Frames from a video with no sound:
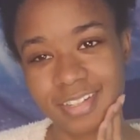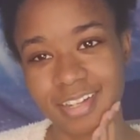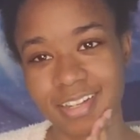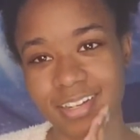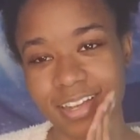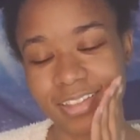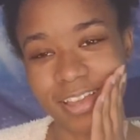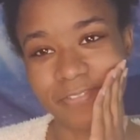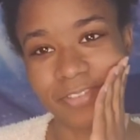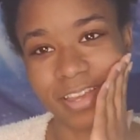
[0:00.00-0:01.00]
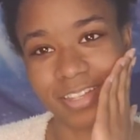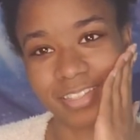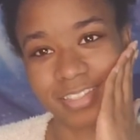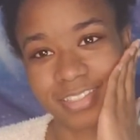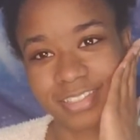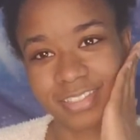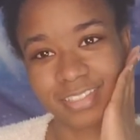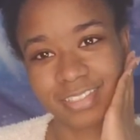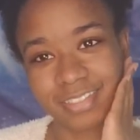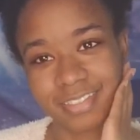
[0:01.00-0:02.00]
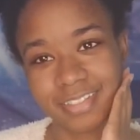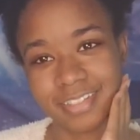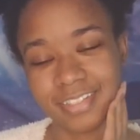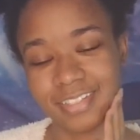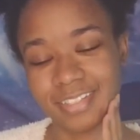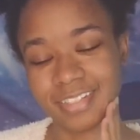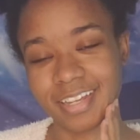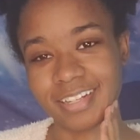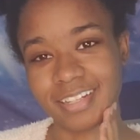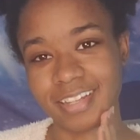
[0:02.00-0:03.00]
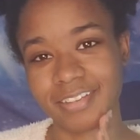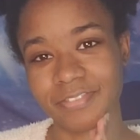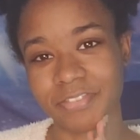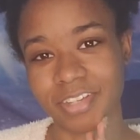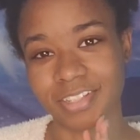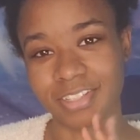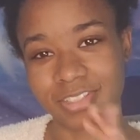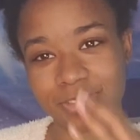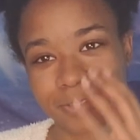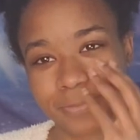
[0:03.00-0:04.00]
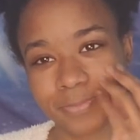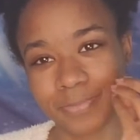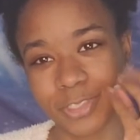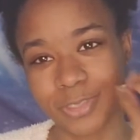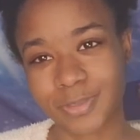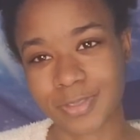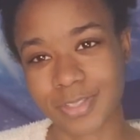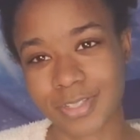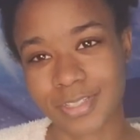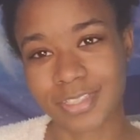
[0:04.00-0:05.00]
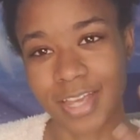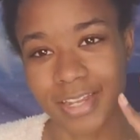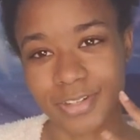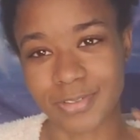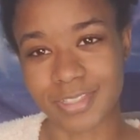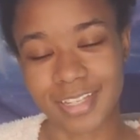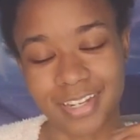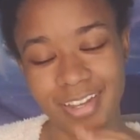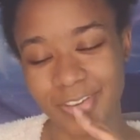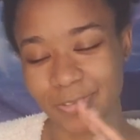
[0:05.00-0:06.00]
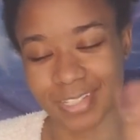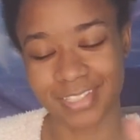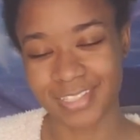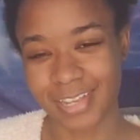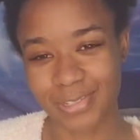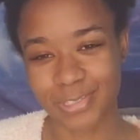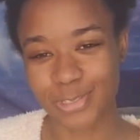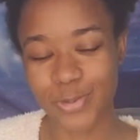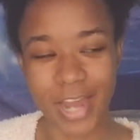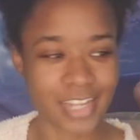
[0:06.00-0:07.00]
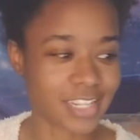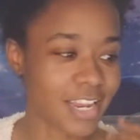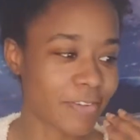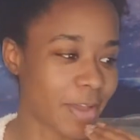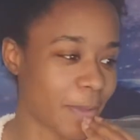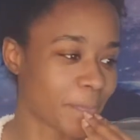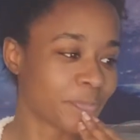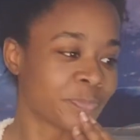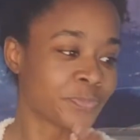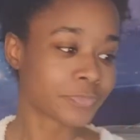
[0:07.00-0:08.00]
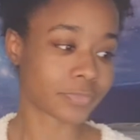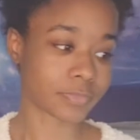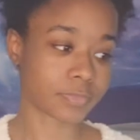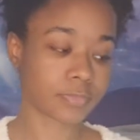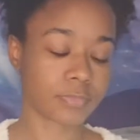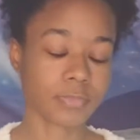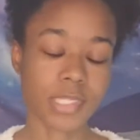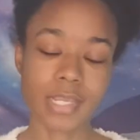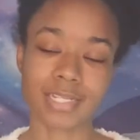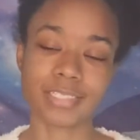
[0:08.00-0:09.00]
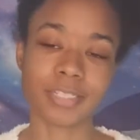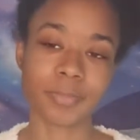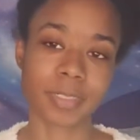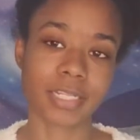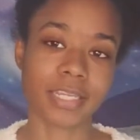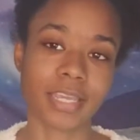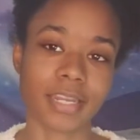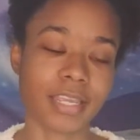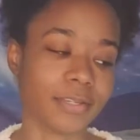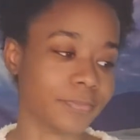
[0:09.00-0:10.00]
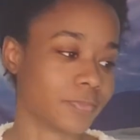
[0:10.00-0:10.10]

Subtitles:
clean out that face, lighten that face, tighten your skin. Oh, this sounds so nice. Anyway, deep cleaning.